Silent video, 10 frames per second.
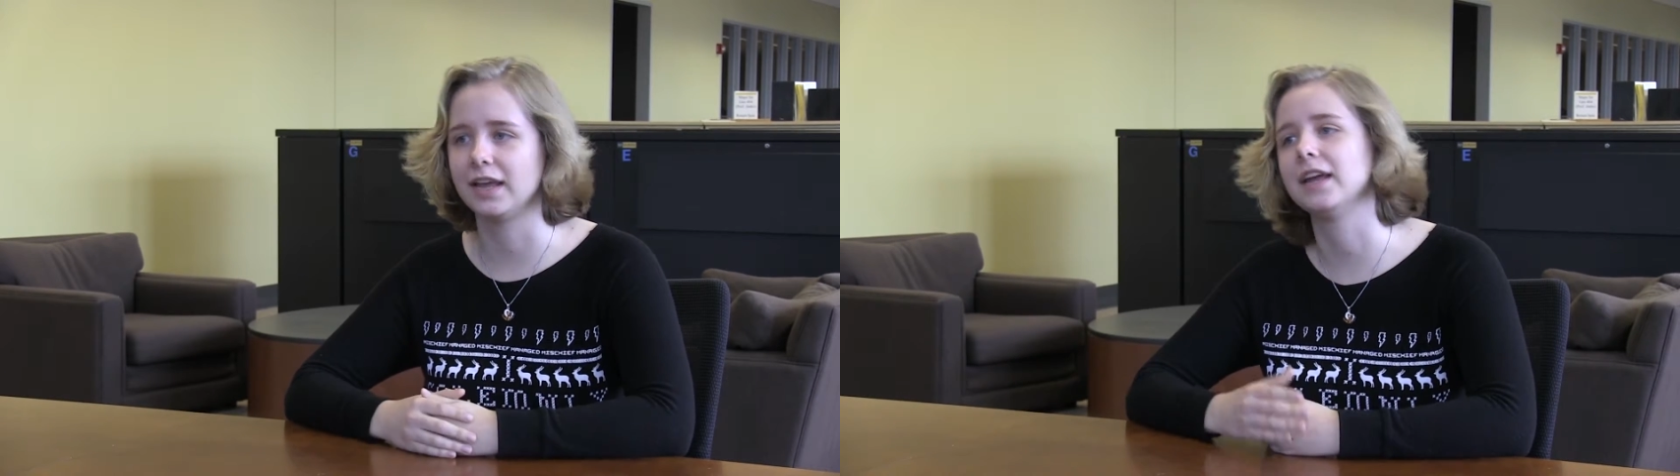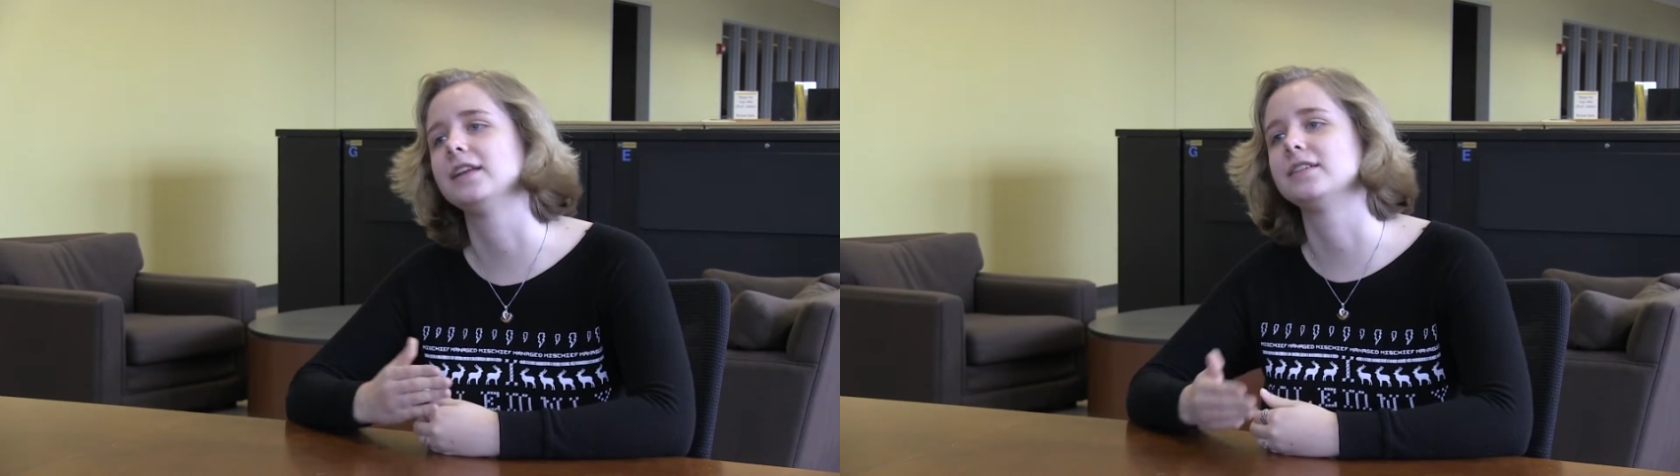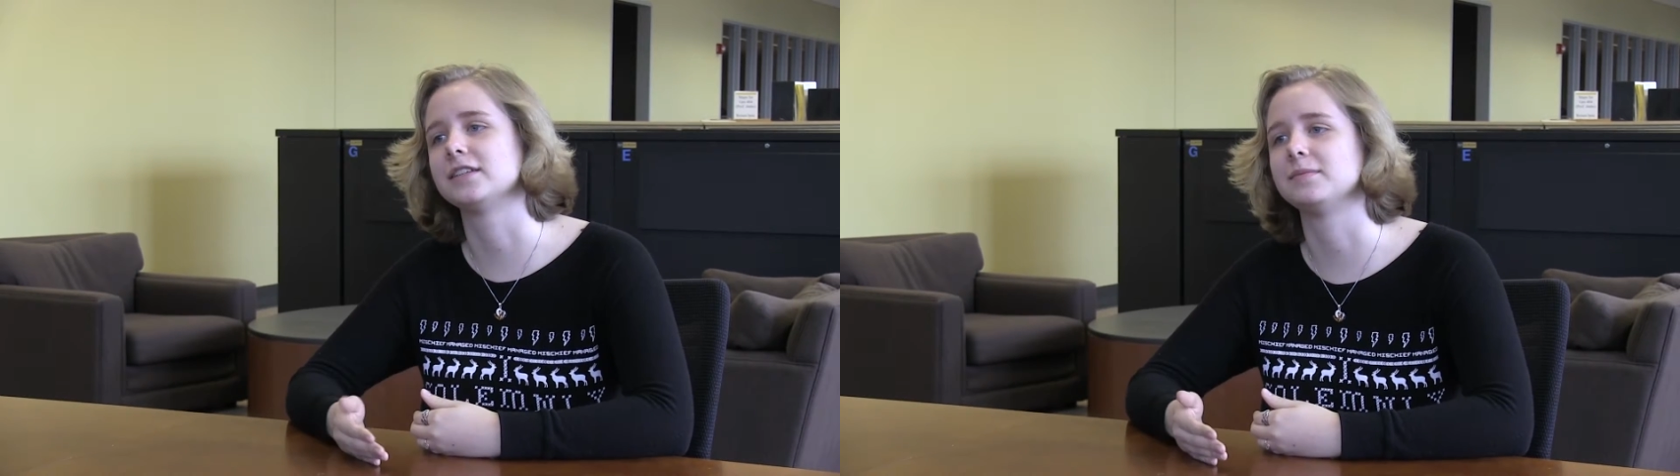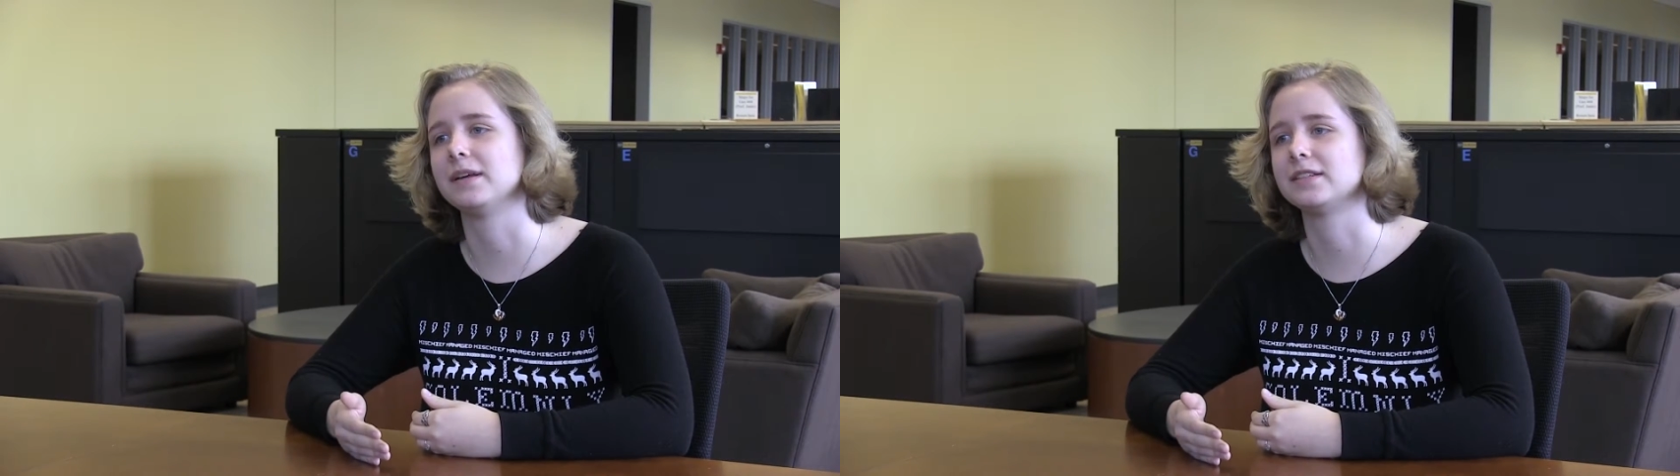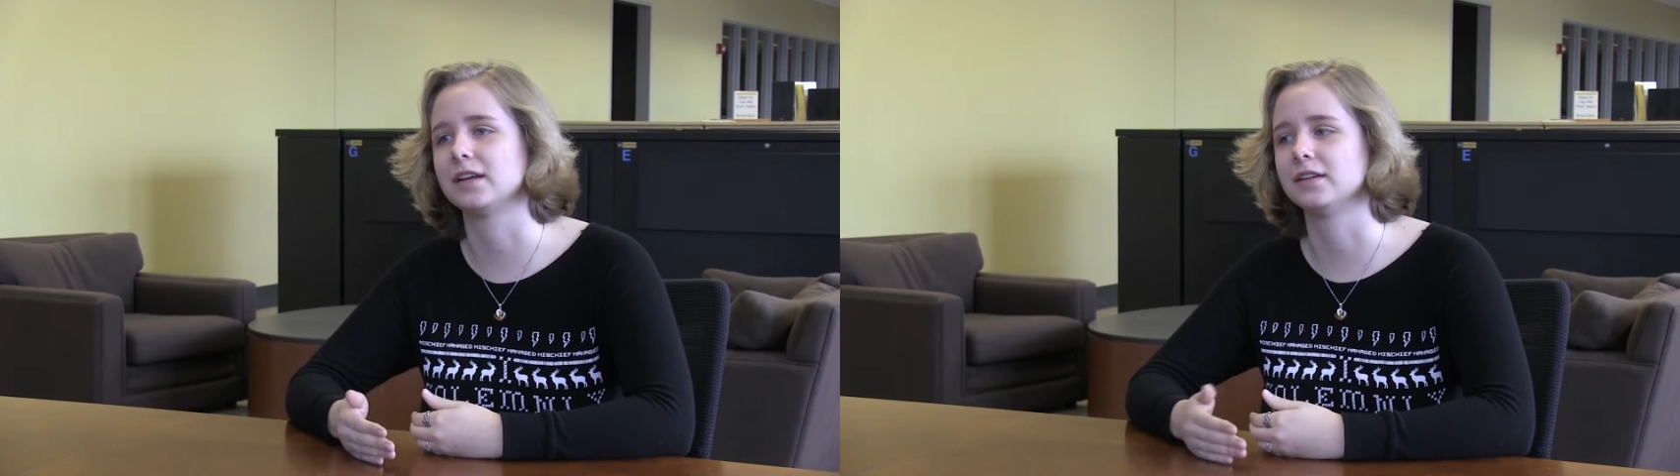hey, does this
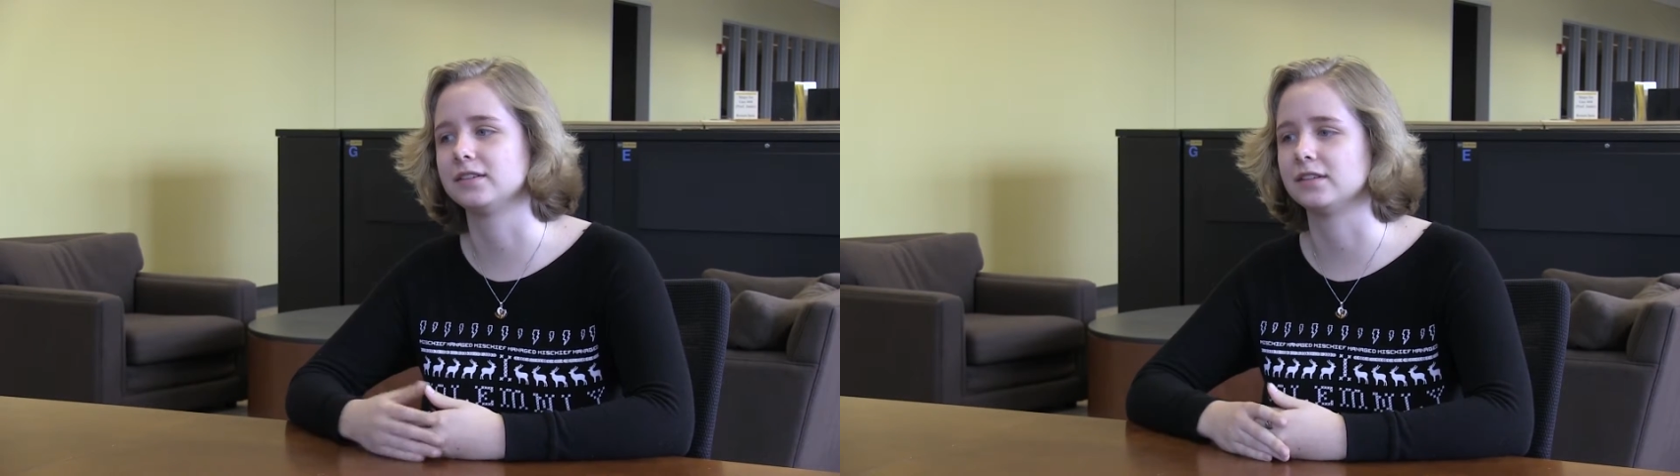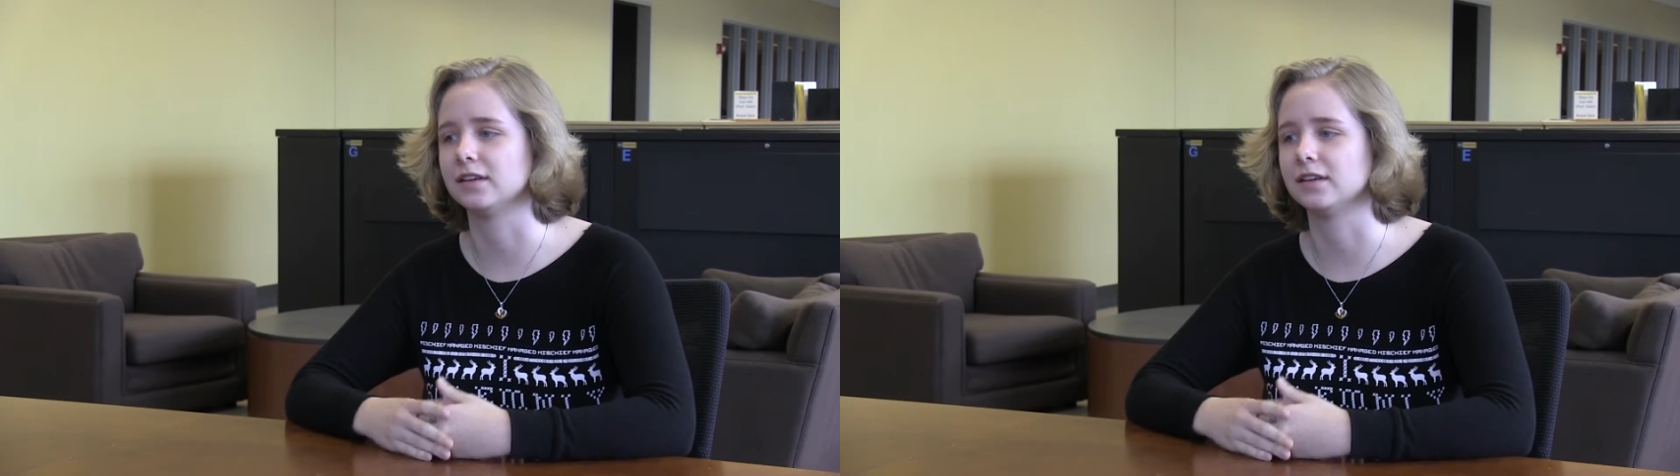make sense?